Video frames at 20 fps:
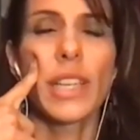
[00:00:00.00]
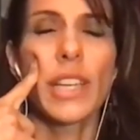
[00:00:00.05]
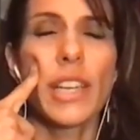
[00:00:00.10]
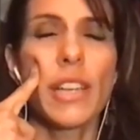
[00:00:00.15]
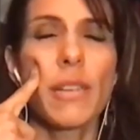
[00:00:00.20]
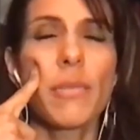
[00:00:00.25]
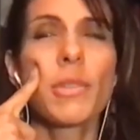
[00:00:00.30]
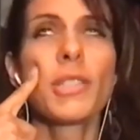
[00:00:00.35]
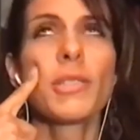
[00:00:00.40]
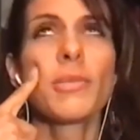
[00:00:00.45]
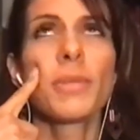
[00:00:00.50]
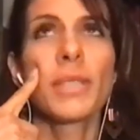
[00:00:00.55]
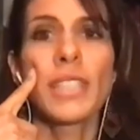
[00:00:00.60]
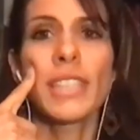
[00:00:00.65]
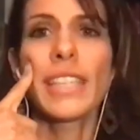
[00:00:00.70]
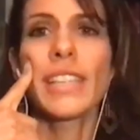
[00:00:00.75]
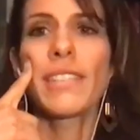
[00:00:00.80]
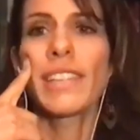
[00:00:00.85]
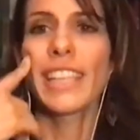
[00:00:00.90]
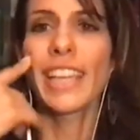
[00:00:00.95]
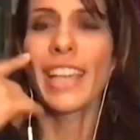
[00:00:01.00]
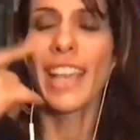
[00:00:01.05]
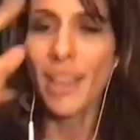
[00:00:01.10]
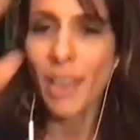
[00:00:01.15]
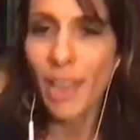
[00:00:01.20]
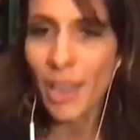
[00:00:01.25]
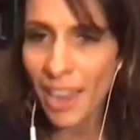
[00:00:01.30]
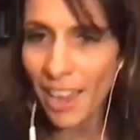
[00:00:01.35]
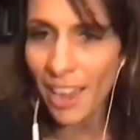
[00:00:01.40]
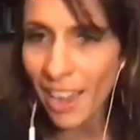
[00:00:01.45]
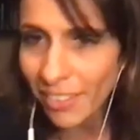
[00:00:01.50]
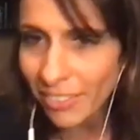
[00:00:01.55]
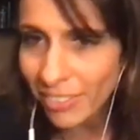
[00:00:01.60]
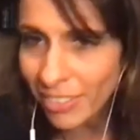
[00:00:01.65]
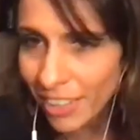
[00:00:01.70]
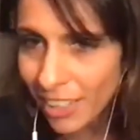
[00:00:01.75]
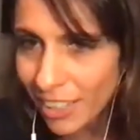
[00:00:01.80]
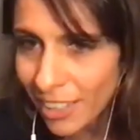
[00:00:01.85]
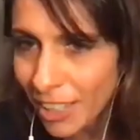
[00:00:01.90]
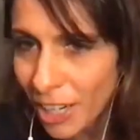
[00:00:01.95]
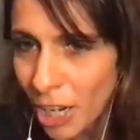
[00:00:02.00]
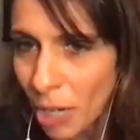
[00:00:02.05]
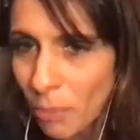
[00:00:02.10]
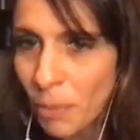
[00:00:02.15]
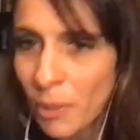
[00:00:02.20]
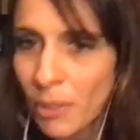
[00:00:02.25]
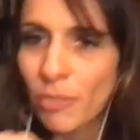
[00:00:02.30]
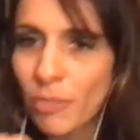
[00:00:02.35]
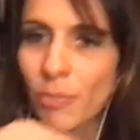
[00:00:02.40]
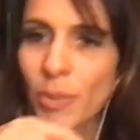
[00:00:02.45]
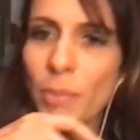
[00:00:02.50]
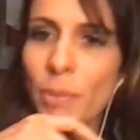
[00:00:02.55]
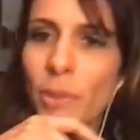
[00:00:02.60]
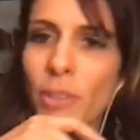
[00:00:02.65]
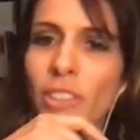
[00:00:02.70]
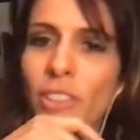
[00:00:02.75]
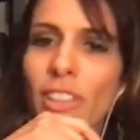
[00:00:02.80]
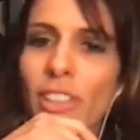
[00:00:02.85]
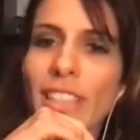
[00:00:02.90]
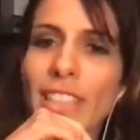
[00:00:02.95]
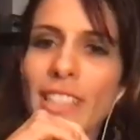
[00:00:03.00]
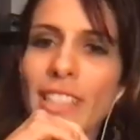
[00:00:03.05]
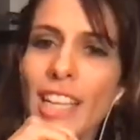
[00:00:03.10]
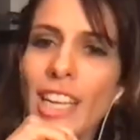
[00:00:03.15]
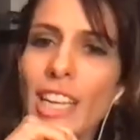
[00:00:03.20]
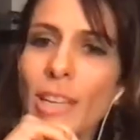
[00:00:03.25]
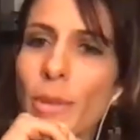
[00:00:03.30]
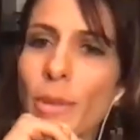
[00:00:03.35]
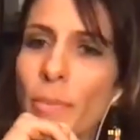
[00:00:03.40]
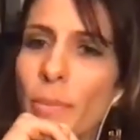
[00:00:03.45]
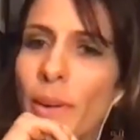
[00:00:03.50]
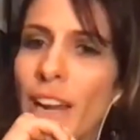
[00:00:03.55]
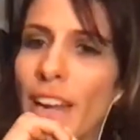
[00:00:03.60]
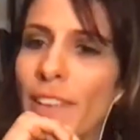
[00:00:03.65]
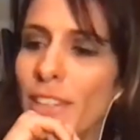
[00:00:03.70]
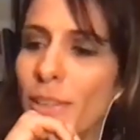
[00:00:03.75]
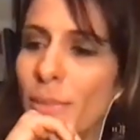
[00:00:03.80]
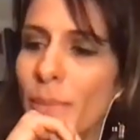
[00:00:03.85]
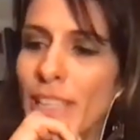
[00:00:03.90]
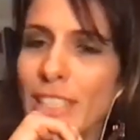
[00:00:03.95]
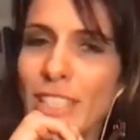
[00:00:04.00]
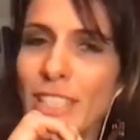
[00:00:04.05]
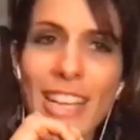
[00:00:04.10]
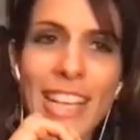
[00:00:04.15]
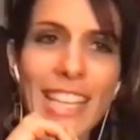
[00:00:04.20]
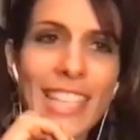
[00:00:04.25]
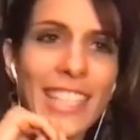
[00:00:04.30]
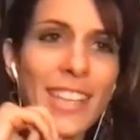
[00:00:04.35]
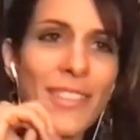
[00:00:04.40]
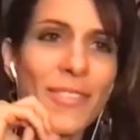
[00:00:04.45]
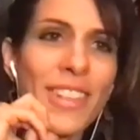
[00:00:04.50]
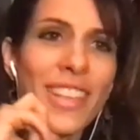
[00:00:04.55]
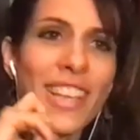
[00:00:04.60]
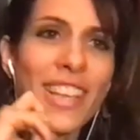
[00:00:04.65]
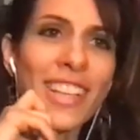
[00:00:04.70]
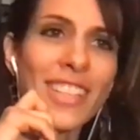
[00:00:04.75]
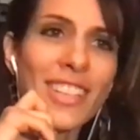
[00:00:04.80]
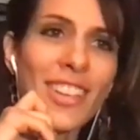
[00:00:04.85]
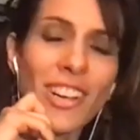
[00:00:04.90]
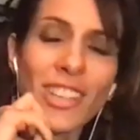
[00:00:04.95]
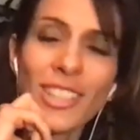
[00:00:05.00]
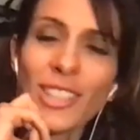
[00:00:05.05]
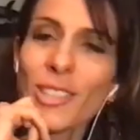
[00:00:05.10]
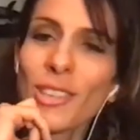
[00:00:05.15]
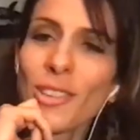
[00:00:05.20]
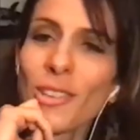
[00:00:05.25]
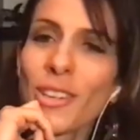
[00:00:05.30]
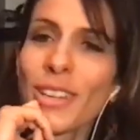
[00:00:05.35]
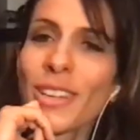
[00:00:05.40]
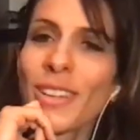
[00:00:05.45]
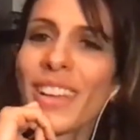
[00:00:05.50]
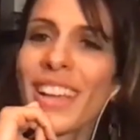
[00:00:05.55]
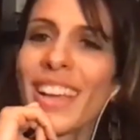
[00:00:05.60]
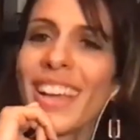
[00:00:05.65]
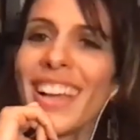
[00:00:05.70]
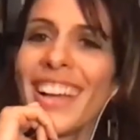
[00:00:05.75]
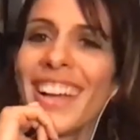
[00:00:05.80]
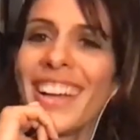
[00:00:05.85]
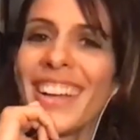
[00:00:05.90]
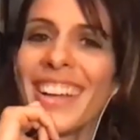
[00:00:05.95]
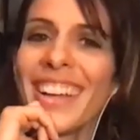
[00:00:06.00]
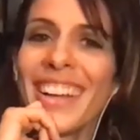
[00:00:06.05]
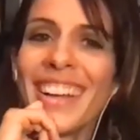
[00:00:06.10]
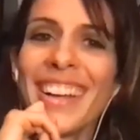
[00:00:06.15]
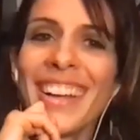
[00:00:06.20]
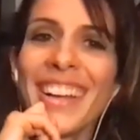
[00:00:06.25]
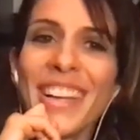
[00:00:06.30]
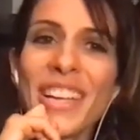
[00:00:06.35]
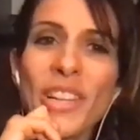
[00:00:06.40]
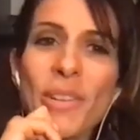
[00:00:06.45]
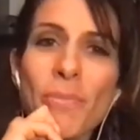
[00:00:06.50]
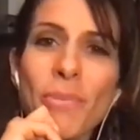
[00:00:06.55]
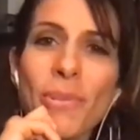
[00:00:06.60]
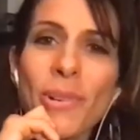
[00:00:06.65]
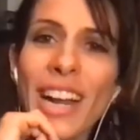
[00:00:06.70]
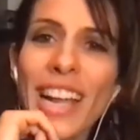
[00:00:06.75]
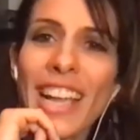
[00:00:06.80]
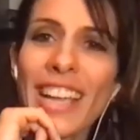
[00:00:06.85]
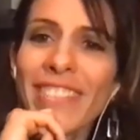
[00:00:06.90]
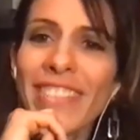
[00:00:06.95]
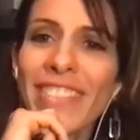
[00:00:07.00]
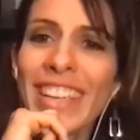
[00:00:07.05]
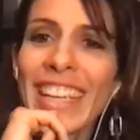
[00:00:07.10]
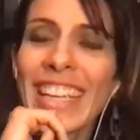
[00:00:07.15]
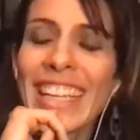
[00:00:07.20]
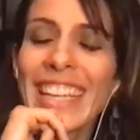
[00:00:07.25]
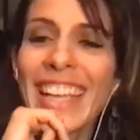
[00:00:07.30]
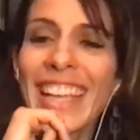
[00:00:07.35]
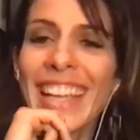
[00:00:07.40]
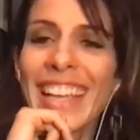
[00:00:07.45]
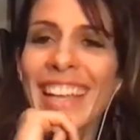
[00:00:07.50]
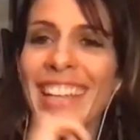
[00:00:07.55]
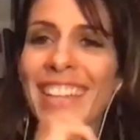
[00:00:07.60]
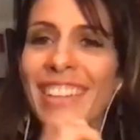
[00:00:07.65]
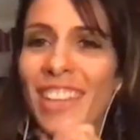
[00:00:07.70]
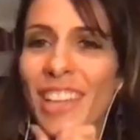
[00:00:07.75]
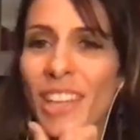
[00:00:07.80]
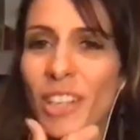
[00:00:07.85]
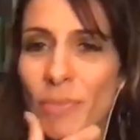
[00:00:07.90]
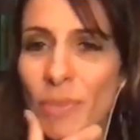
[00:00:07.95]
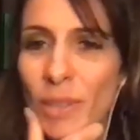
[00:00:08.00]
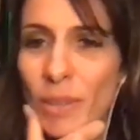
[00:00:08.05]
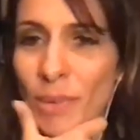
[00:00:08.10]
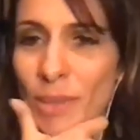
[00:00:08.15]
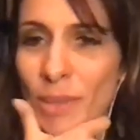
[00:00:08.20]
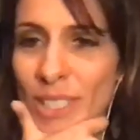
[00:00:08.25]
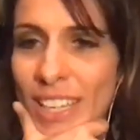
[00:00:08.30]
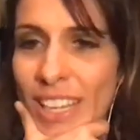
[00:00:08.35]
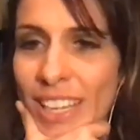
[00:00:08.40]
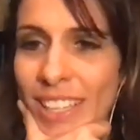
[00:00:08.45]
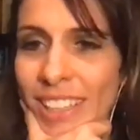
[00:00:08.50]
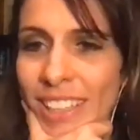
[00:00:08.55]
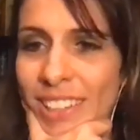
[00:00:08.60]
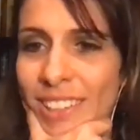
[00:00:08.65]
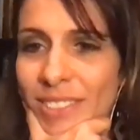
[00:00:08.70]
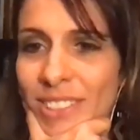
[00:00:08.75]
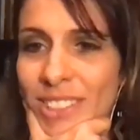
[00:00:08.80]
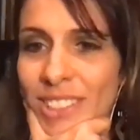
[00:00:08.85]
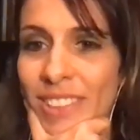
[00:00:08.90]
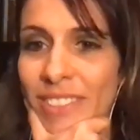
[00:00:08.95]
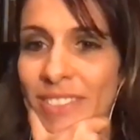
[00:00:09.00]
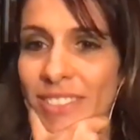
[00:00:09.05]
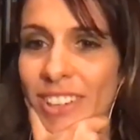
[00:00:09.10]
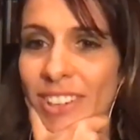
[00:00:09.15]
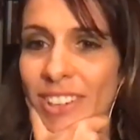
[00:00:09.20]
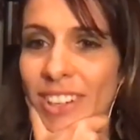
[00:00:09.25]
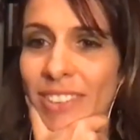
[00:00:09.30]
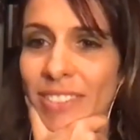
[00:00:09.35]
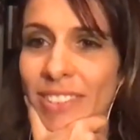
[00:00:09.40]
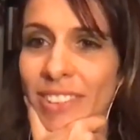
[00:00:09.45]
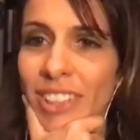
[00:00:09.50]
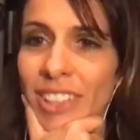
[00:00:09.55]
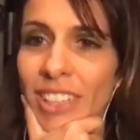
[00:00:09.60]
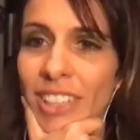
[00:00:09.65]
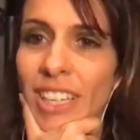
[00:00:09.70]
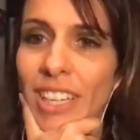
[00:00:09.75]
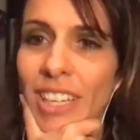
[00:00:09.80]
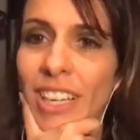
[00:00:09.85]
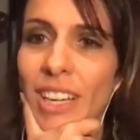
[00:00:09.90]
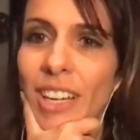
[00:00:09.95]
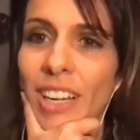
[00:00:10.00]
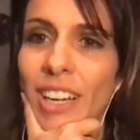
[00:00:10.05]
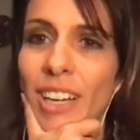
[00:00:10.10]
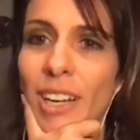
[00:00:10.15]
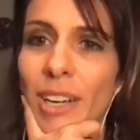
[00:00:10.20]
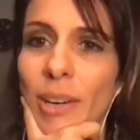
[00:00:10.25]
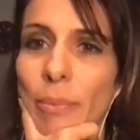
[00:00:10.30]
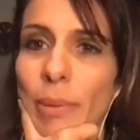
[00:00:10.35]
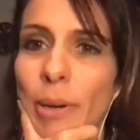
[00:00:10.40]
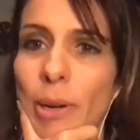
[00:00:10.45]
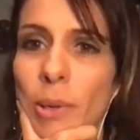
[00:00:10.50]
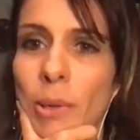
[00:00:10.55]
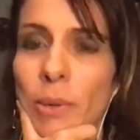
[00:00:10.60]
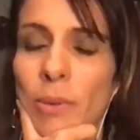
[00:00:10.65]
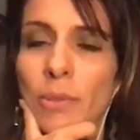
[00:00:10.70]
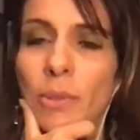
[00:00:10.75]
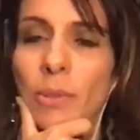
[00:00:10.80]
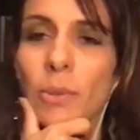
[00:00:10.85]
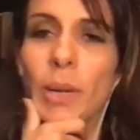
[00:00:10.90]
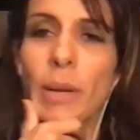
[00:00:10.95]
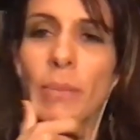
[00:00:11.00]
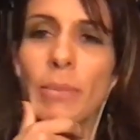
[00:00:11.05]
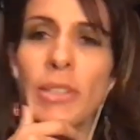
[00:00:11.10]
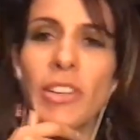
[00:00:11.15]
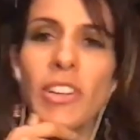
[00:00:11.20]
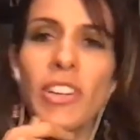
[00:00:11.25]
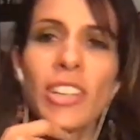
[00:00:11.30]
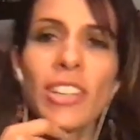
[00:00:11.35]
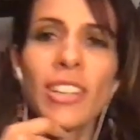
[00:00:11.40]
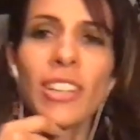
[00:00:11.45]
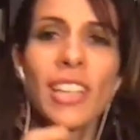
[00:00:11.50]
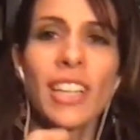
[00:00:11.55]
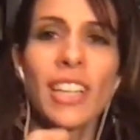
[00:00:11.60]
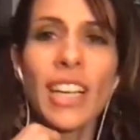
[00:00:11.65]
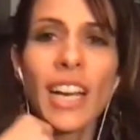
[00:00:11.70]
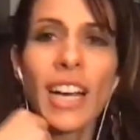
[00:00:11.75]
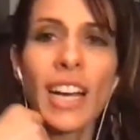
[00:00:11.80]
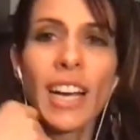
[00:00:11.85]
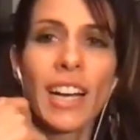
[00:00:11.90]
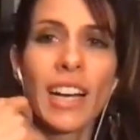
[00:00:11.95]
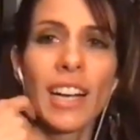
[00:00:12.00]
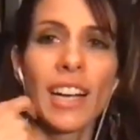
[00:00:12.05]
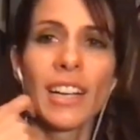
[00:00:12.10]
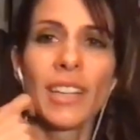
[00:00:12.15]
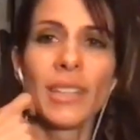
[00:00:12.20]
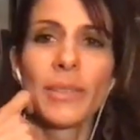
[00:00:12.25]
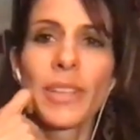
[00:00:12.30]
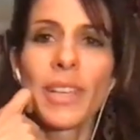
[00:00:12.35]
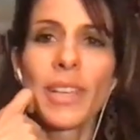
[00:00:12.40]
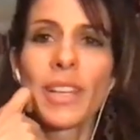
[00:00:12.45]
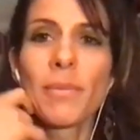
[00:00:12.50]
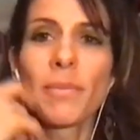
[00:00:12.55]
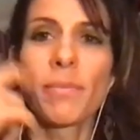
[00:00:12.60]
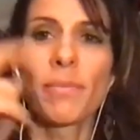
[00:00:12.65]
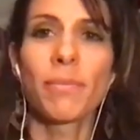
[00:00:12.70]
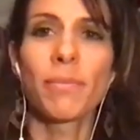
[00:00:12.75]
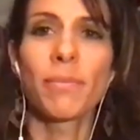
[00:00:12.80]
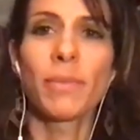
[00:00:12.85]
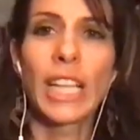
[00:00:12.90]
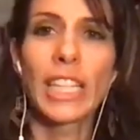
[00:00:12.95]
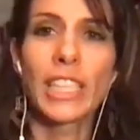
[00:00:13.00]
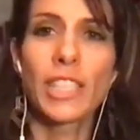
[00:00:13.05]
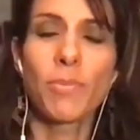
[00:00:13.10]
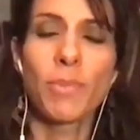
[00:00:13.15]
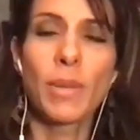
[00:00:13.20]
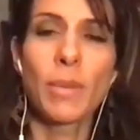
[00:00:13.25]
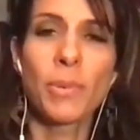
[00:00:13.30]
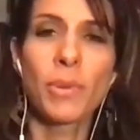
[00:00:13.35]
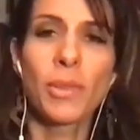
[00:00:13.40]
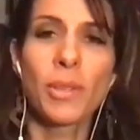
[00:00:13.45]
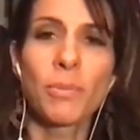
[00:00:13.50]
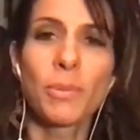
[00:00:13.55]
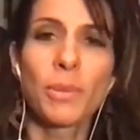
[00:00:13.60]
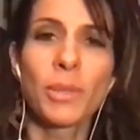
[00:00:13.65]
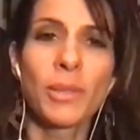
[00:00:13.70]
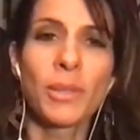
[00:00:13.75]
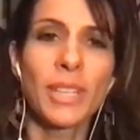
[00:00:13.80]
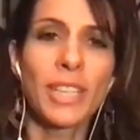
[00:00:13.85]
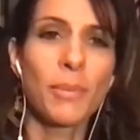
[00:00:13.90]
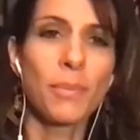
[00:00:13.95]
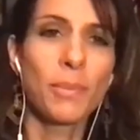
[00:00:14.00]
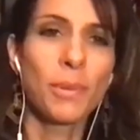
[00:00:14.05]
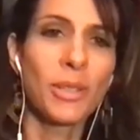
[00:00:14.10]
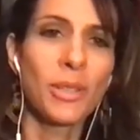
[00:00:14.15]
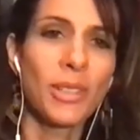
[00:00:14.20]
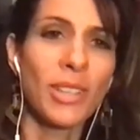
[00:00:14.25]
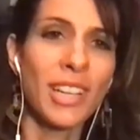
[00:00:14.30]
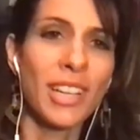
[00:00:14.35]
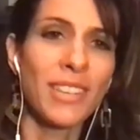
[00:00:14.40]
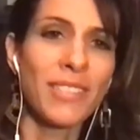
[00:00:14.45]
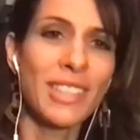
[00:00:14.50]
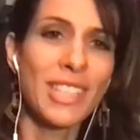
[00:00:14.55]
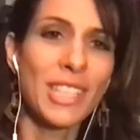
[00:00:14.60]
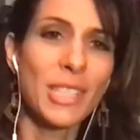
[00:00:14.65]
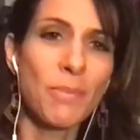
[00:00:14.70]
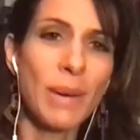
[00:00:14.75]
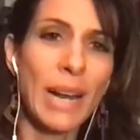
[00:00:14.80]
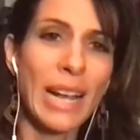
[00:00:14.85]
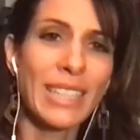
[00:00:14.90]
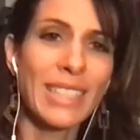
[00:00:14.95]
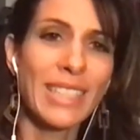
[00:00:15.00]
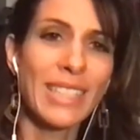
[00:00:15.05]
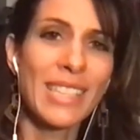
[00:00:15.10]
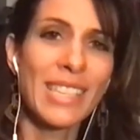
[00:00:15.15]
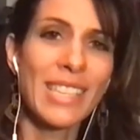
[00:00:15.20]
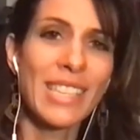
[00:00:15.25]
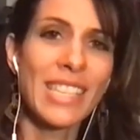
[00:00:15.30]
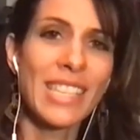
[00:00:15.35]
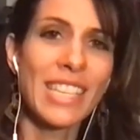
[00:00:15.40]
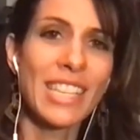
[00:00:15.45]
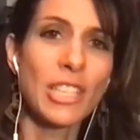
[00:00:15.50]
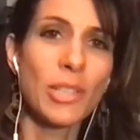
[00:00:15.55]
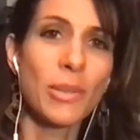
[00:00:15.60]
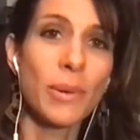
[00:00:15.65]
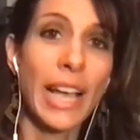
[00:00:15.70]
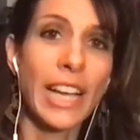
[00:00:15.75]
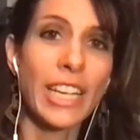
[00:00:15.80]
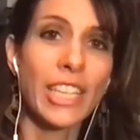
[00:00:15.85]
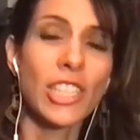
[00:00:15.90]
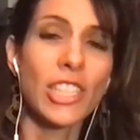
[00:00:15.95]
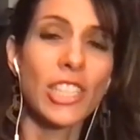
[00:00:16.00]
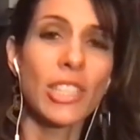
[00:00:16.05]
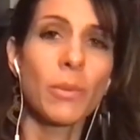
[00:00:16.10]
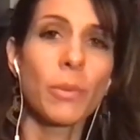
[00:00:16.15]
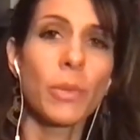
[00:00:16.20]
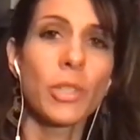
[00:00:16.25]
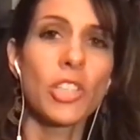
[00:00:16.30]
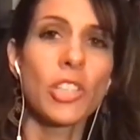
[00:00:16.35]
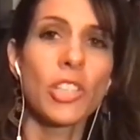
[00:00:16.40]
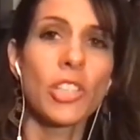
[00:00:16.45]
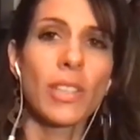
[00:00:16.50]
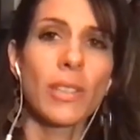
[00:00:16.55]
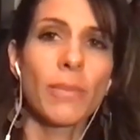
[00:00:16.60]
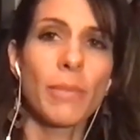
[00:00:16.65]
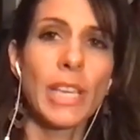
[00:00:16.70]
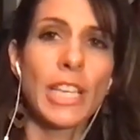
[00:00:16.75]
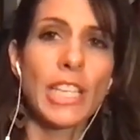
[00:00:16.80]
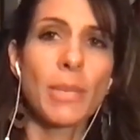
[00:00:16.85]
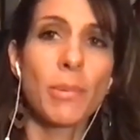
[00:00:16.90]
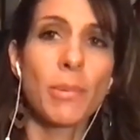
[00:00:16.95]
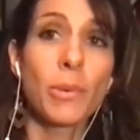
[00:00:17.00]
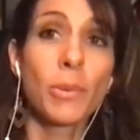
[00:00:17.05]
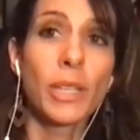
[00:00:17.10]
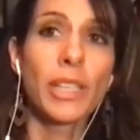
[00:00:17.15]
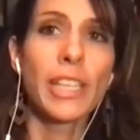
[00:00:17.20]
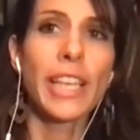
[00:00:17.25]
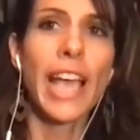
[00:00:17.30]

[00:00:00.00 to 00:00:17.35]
it was really really I, I have a couple of people already sending me private message asking if they can talk to you in uh, in private and a lot of people saying that it was a very very uh, powerful webinar uh, and lots of people are going to put a lot of these practices into action which makes me really